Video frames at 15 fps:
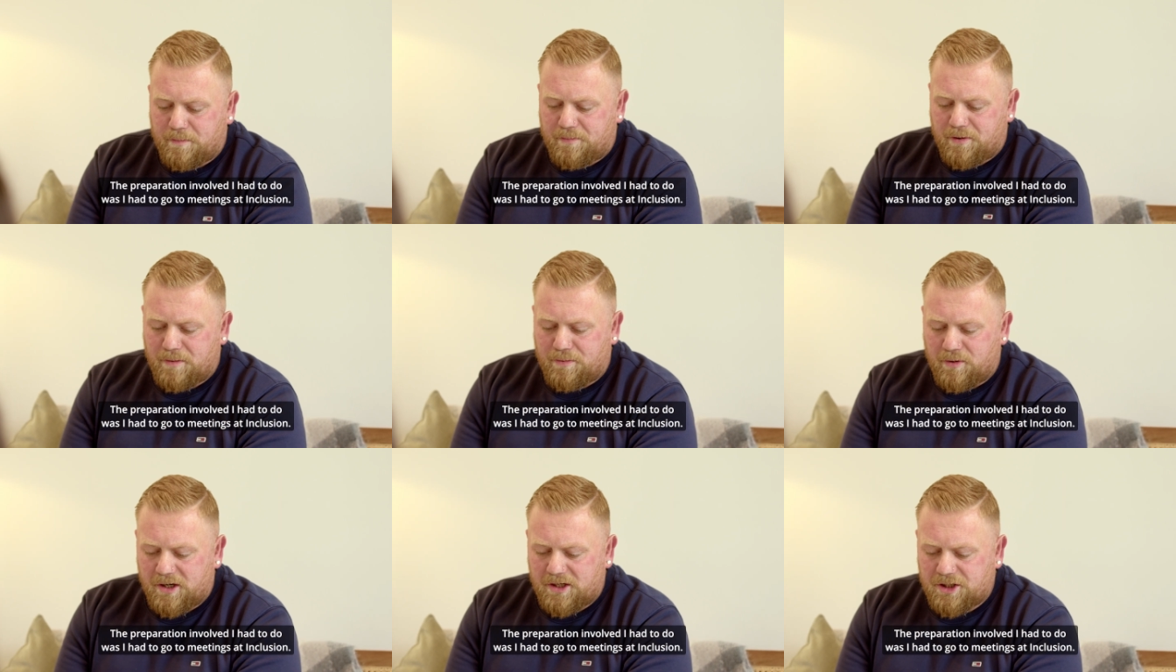
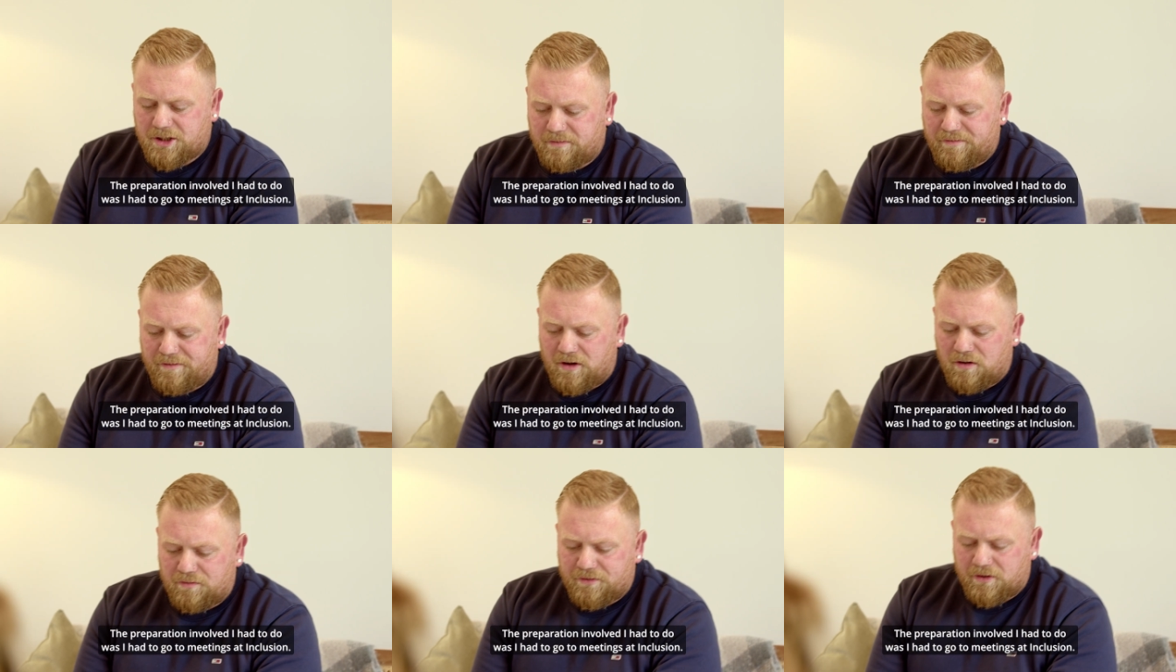preparation
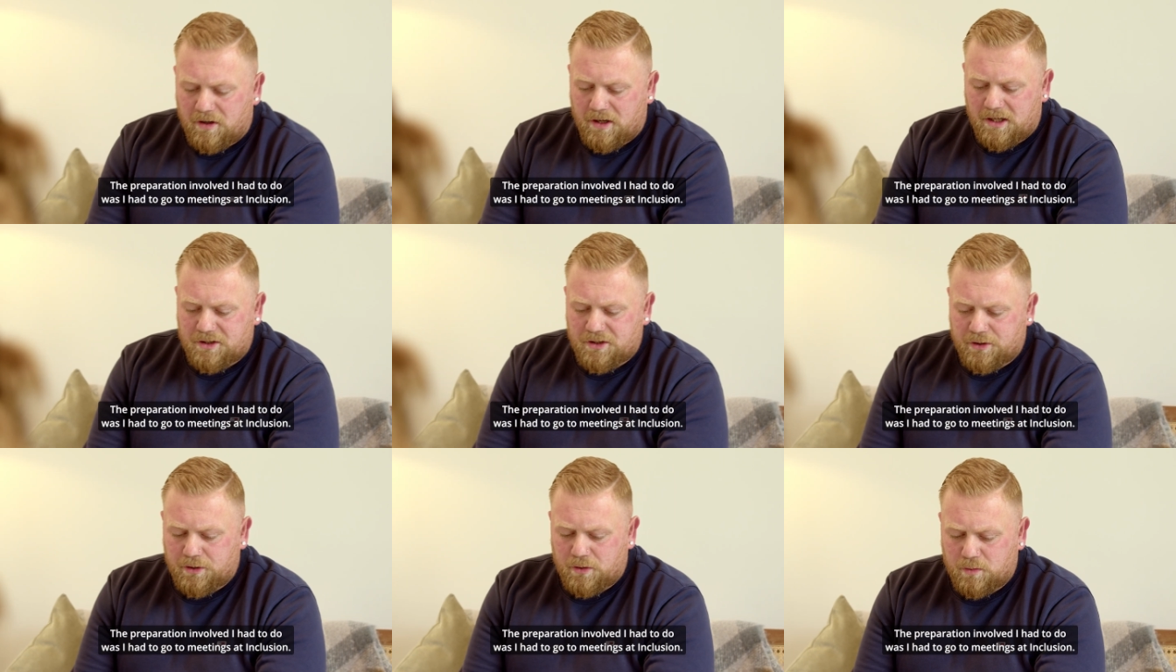involved I had to
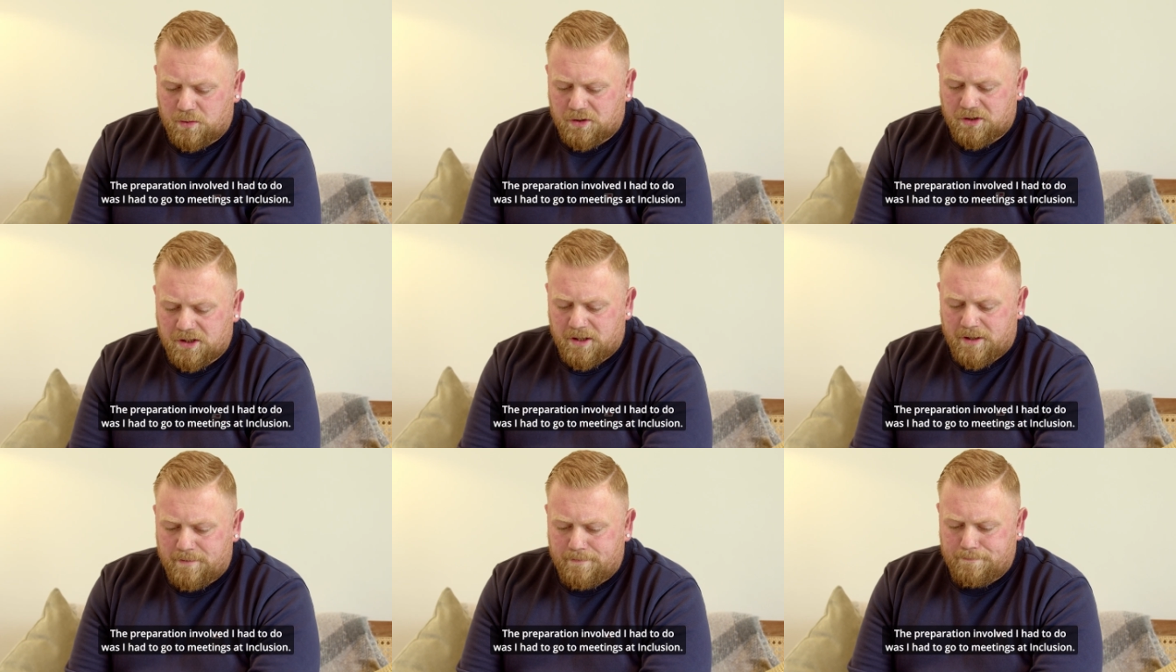do was
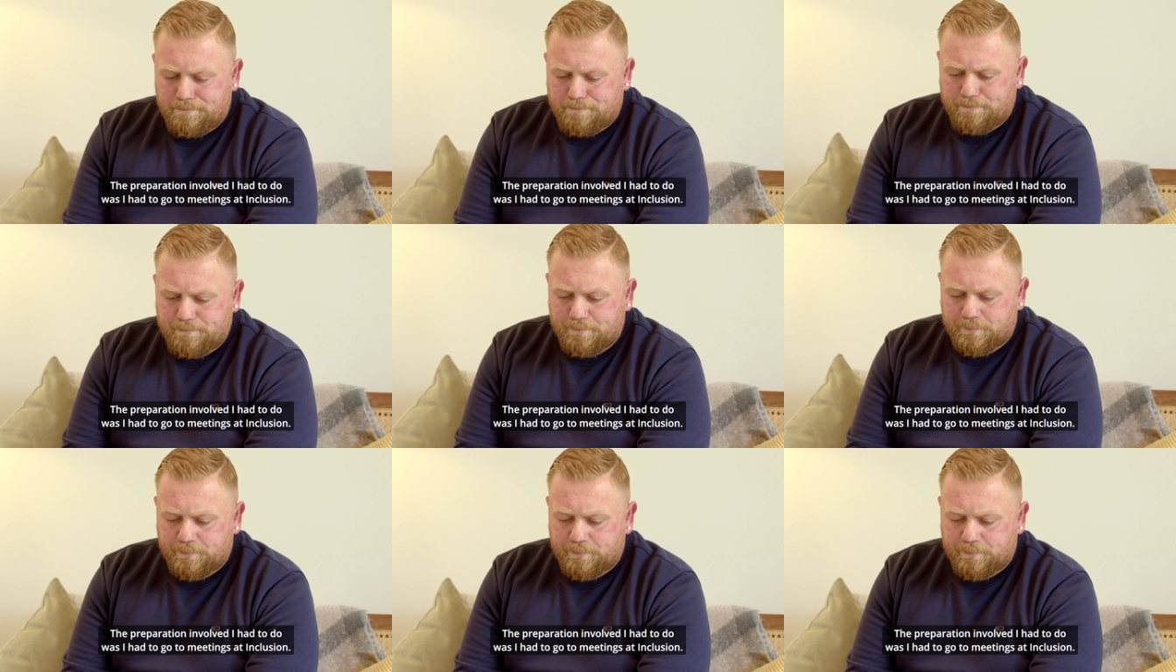um,